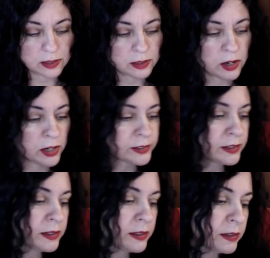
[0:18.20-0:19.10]

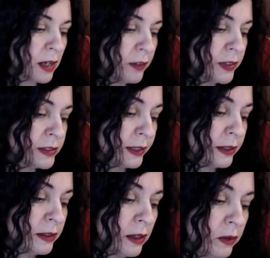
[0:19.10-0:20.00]
Narcissists obviously
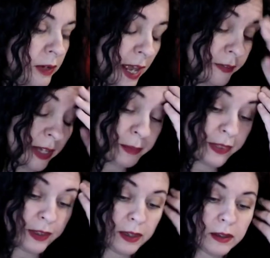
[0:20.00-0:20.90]
don't have
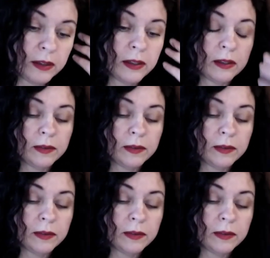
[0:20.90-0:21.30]
empathy.